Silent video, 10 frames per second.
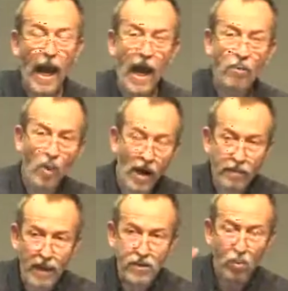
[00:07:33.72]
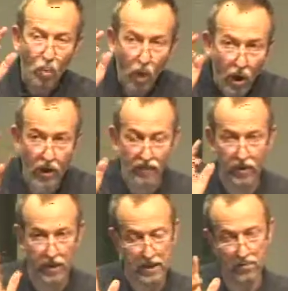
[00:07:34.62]
And one must work
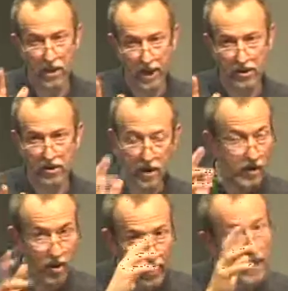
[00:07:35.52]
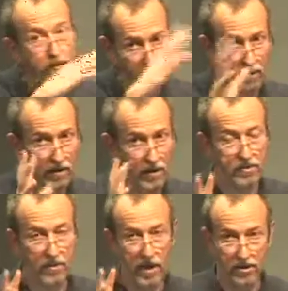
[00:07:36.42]
for these relations. They're not a given,
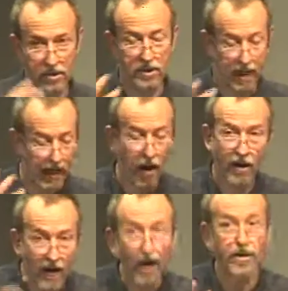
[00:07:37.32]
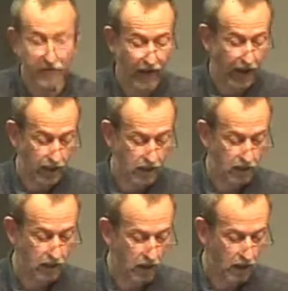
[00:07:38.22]
these relations. They are an artifact.
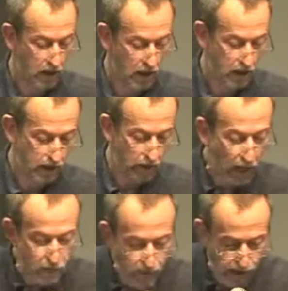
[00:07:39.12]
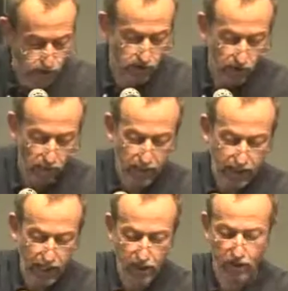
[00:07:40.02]
Manufacturing
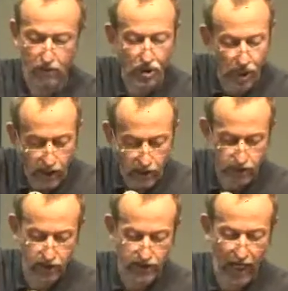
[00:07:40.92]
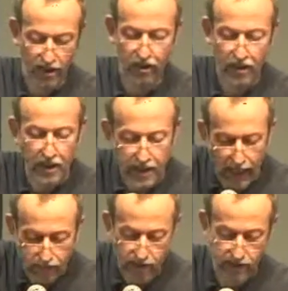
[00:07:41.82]
obligation, chain of transactions,
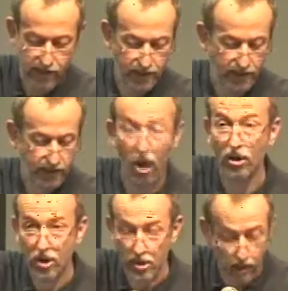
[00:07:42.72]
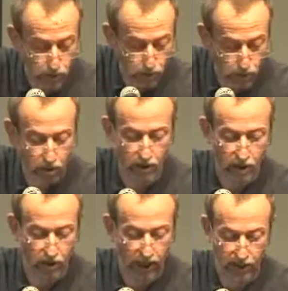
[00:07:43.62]
indebtedness, consciously producing
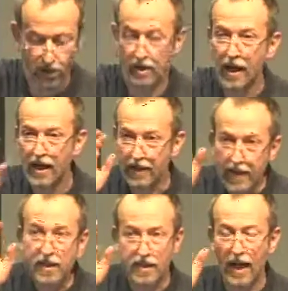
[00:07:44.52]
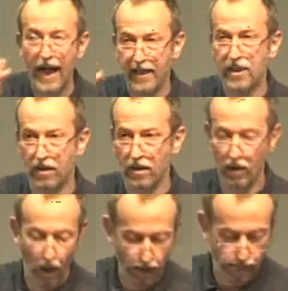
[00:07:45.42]
connections. This is a lexicon
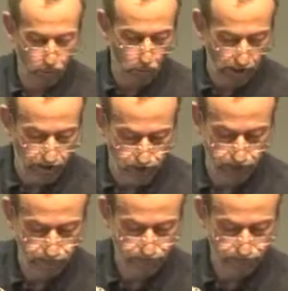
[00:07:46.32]
of guanxi.